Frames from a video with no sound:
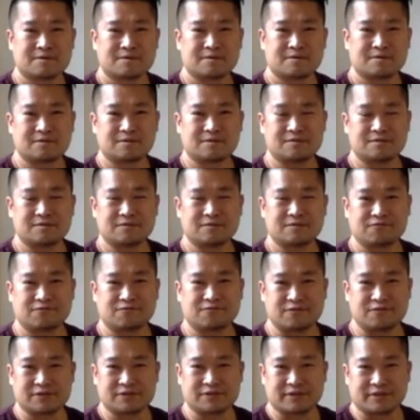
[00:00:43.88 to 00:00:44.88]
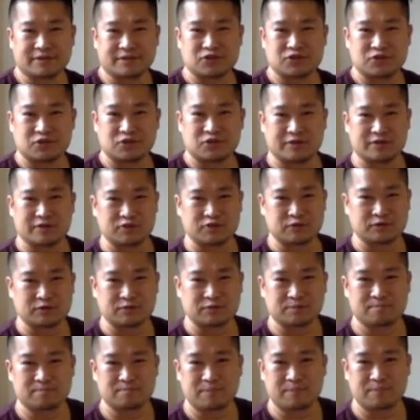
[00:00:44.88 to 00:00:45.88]
The first thing is, do you need to
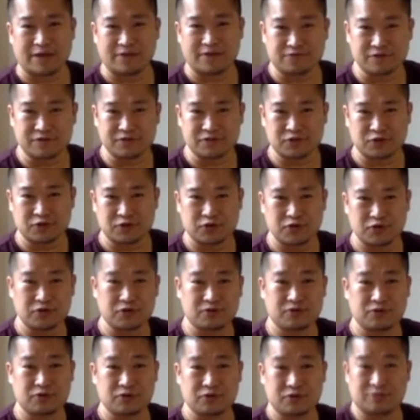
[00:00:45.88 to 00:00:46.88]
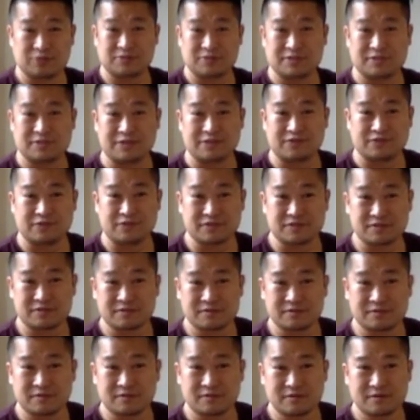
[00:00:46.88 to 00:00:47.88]
buy first or do you need to sell first?
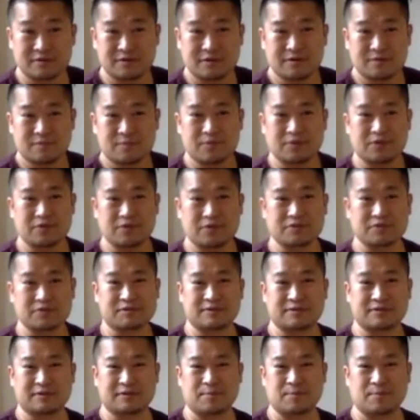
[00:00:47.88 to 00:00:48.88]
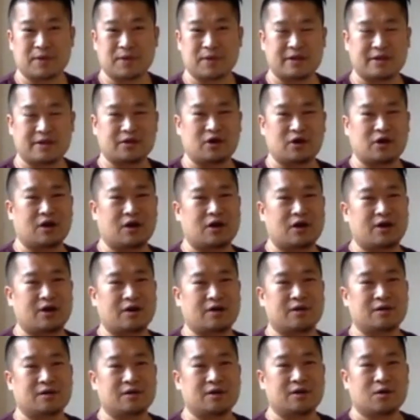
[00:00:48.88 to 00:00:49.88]
Because depending
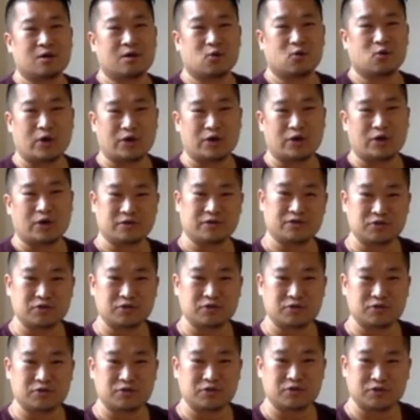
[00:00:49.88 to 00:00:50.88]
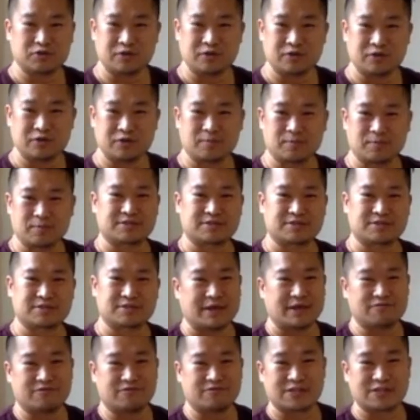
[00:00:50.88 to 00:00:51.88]
on what you need to do, my
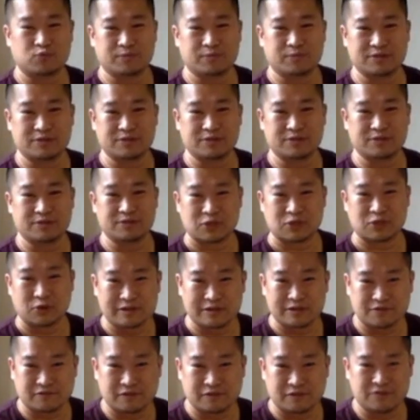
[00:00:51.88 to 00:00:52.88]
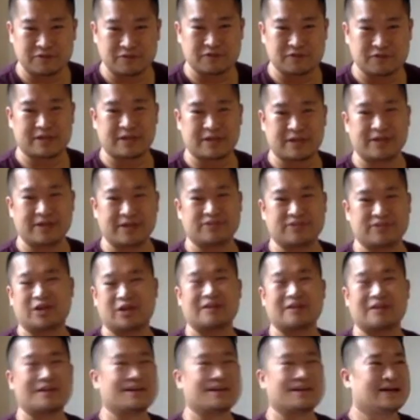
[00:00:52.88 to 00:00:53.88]
advice will be totally different. If you say, hey, John,
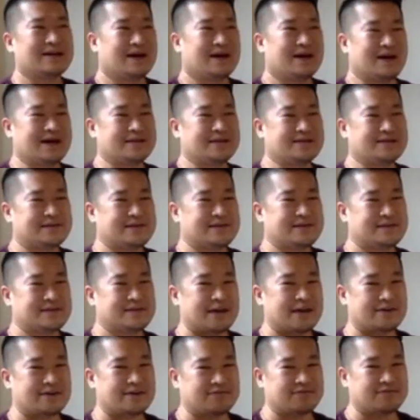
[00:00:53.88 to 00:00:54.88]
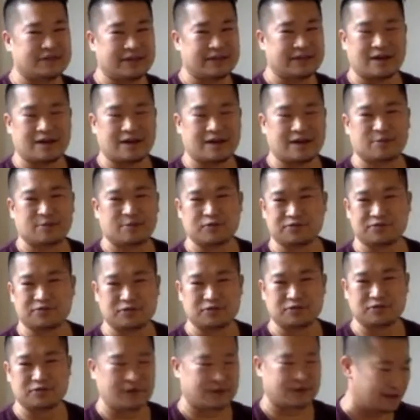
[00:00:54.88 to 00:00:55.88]
I definitely cannot move to,
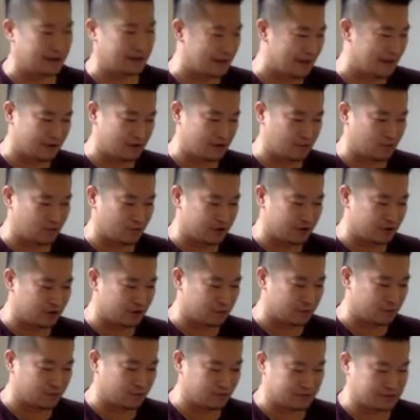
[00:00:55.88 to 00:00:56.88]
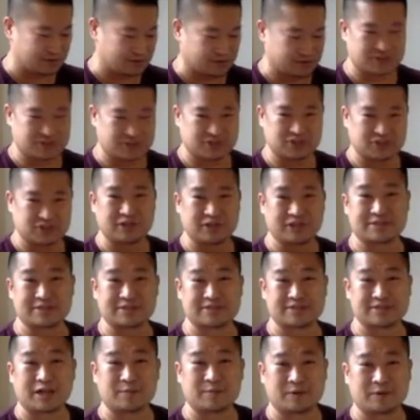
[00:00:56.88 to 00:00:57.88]
I don't know where you're moving to because she didn't tell
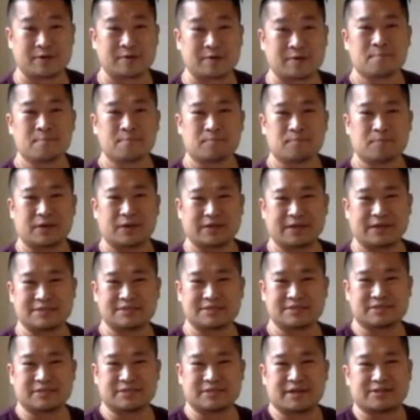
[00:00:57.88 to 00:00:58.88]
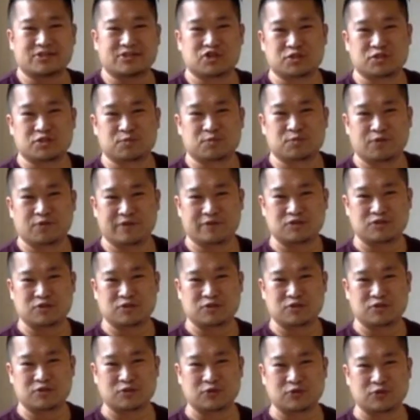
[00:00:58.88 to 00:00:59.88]
me, but let's just say that she's moving to